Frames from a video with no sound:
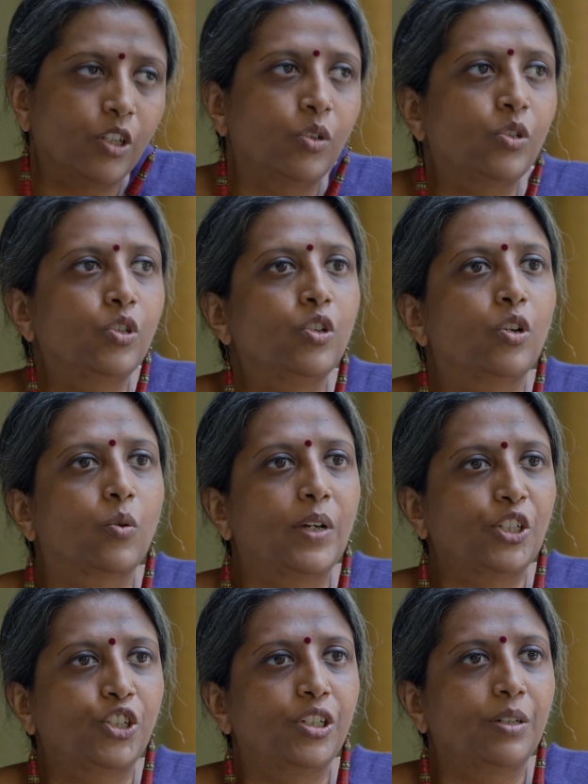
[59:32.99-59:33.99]
To your
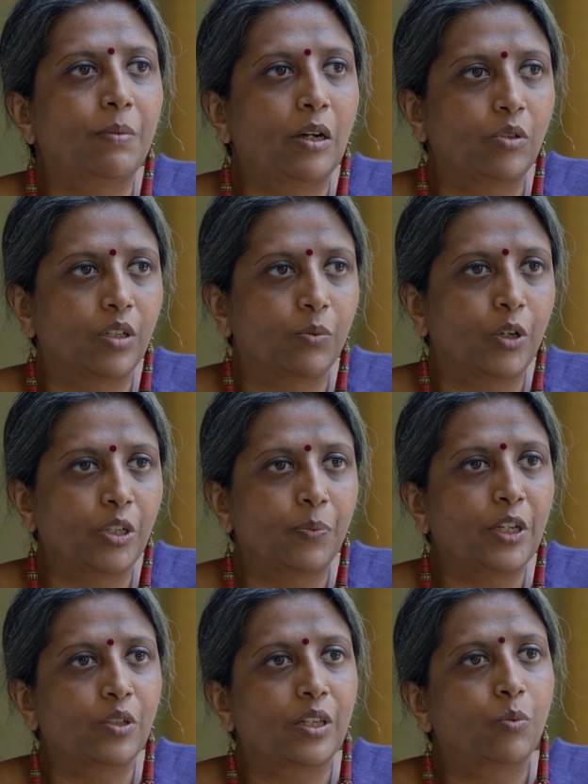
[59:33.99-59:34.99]
question about where
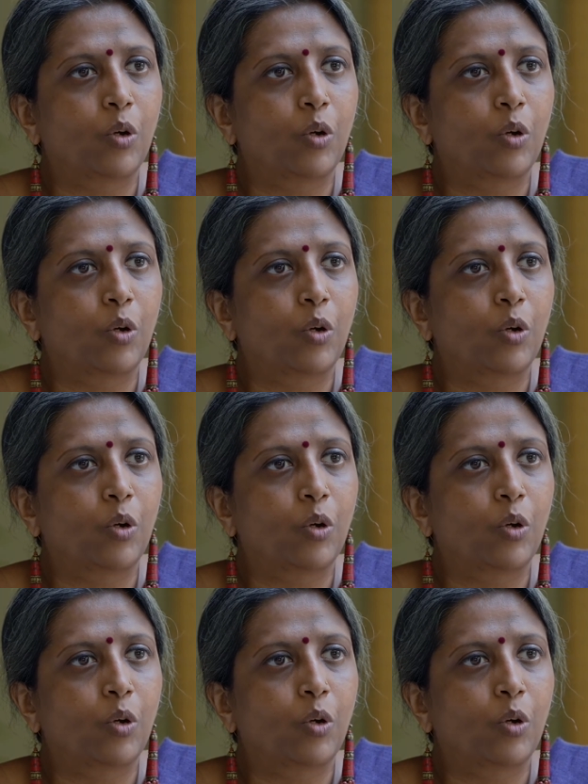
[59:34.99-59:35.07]
you said